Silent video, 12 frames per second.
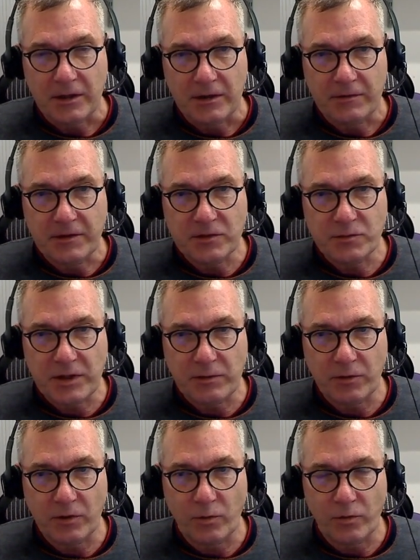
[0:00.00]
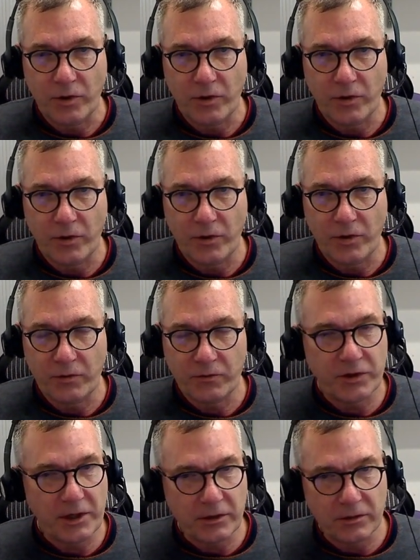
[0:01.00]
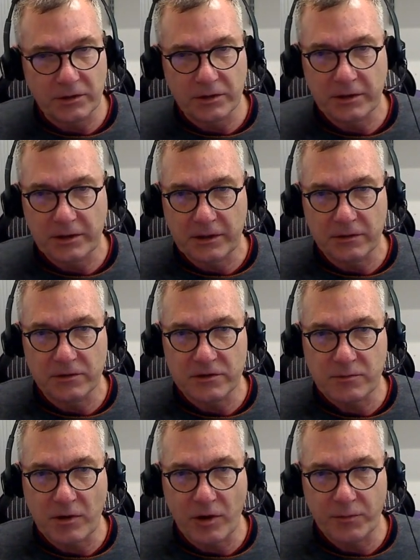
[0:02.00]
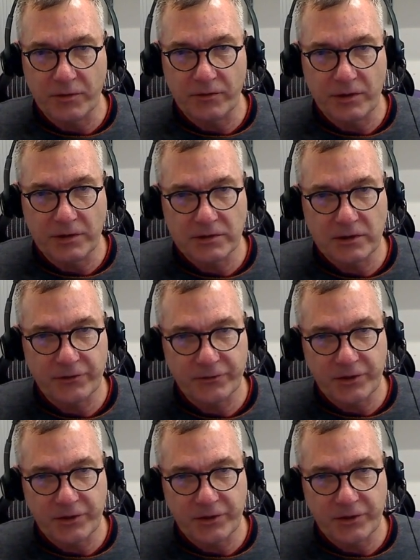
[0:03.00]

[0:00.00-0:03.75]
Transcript: These people were critical illness myopathies,